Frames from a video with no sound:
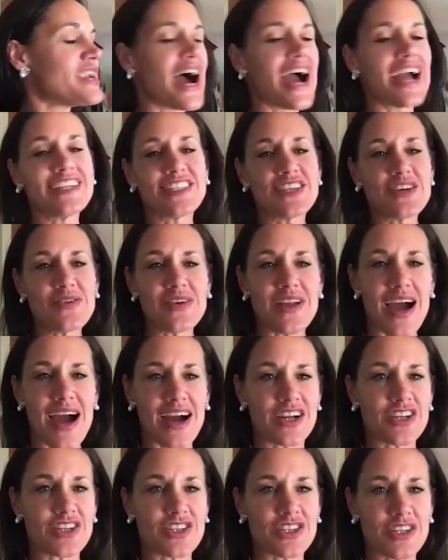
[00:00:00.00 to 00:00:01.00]
I don't
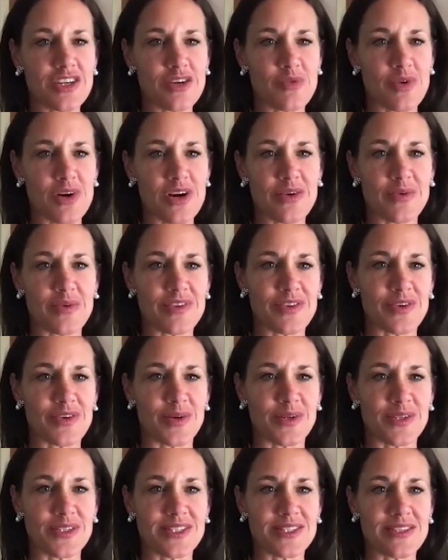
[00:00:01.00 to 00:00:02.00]
actually work with
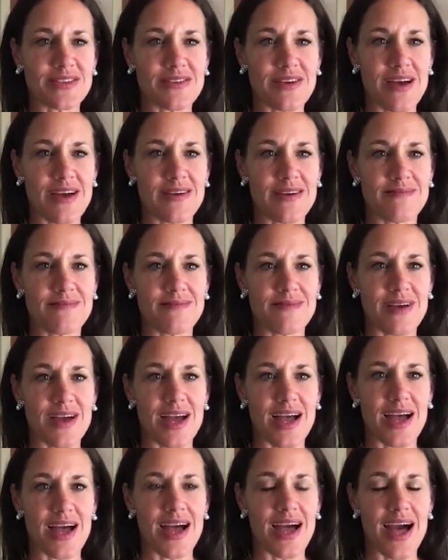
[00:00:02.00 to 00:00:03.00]
goals.
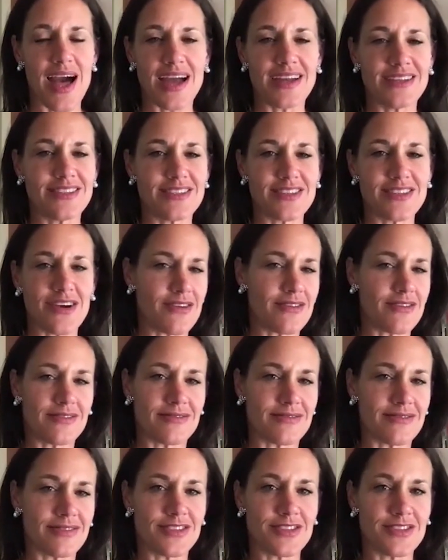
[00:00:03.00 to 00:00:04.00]
I
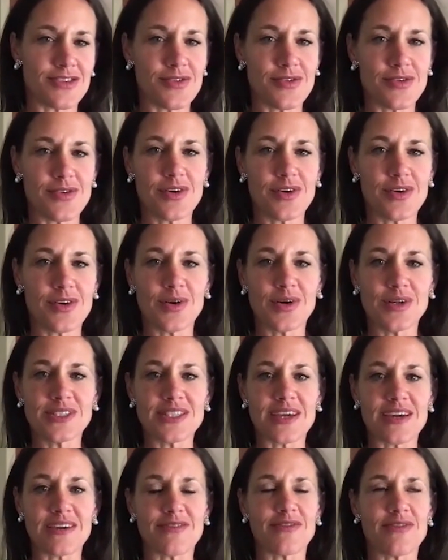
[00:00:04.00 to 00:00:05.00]
don't do goals.
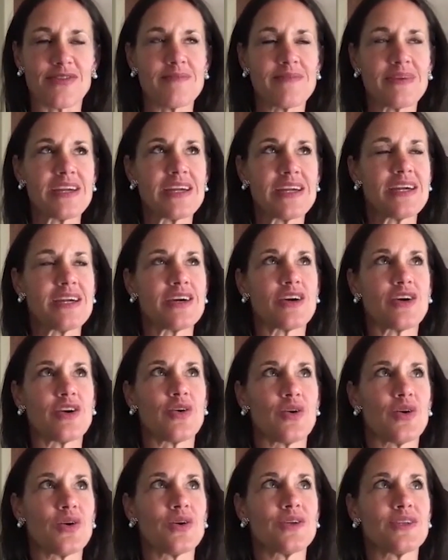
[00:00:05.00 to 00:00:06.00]
For me,
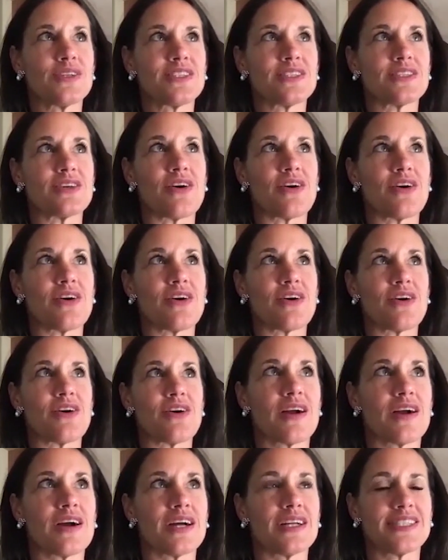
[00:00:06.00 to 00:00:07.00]
goals
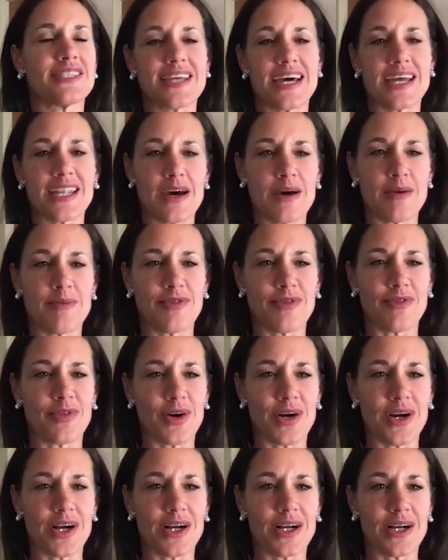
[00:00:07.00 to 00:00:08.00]
are a setup
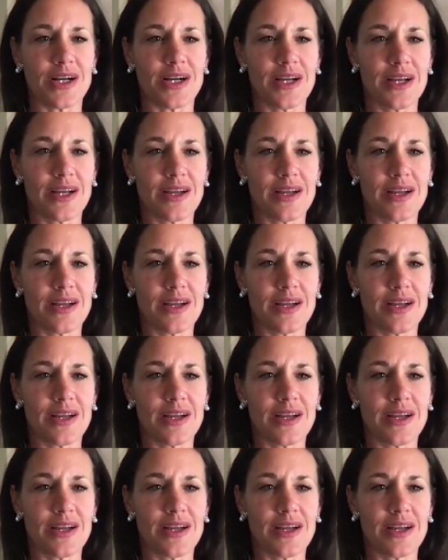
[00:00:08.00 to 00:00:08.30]
for